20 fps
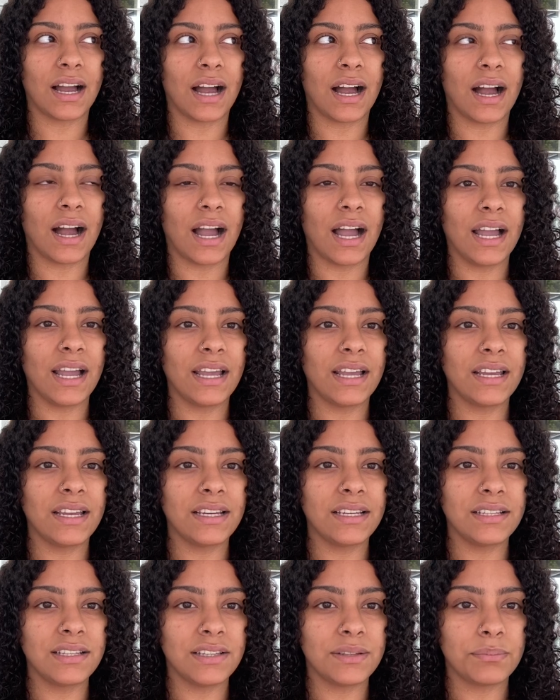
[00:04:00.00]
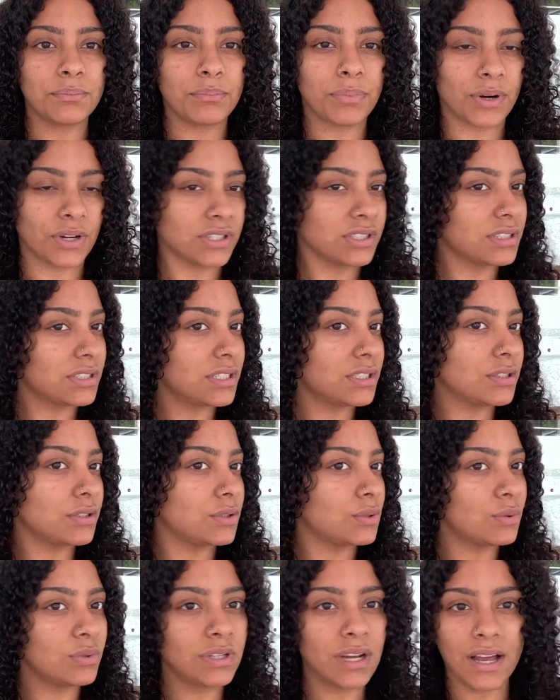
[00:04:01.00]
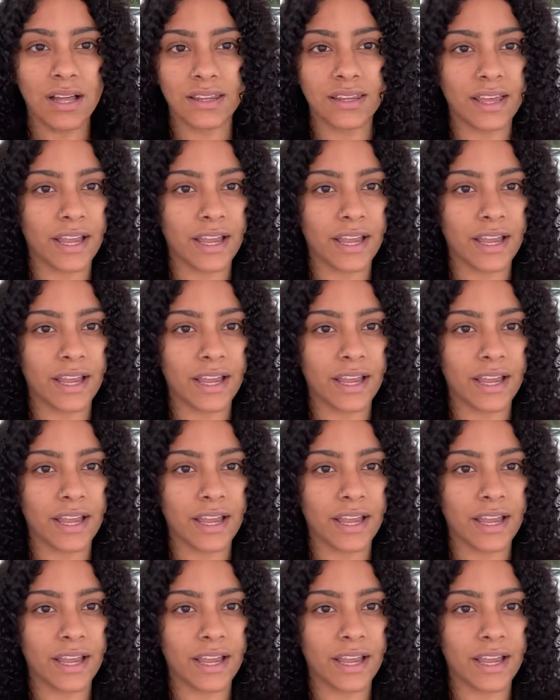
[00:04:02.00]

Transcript: I personally do not